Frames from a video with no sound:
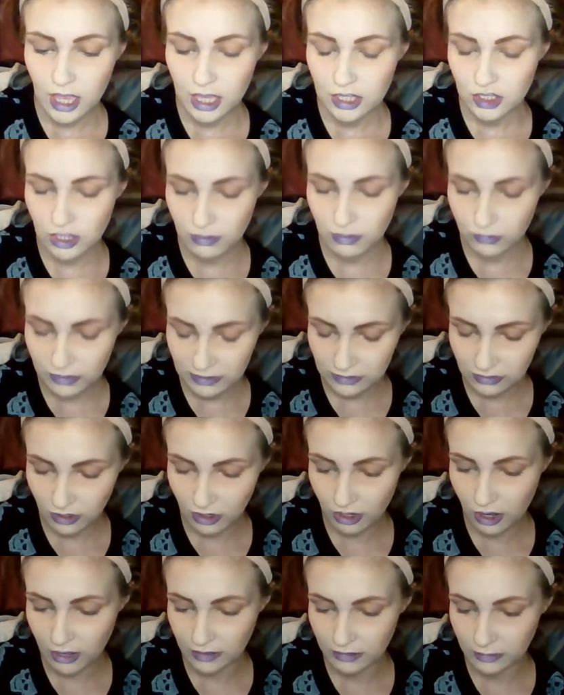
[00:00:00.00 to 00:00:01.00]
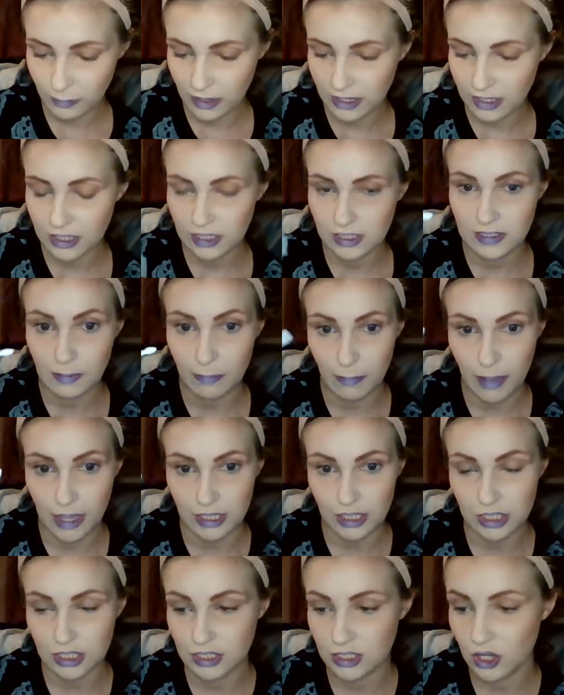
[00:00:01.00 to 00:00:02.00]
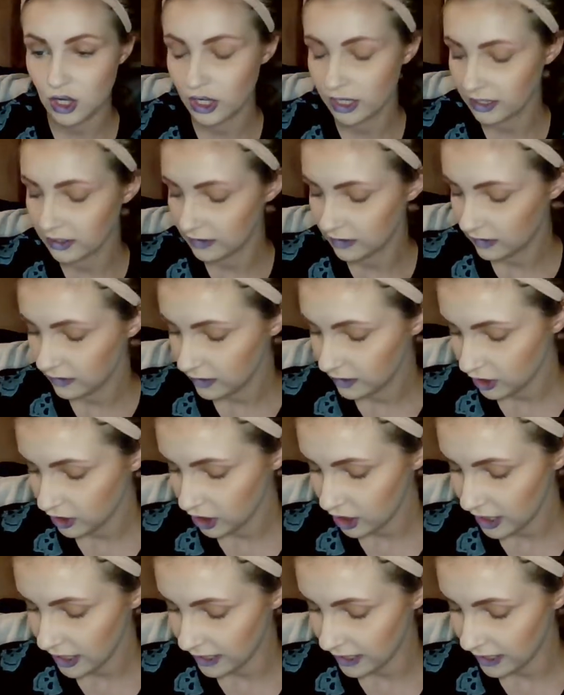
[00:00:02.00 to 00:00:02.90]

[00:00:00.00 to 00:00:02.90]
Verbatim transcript: Jeffree Star Cosmetics Magic Star Concealer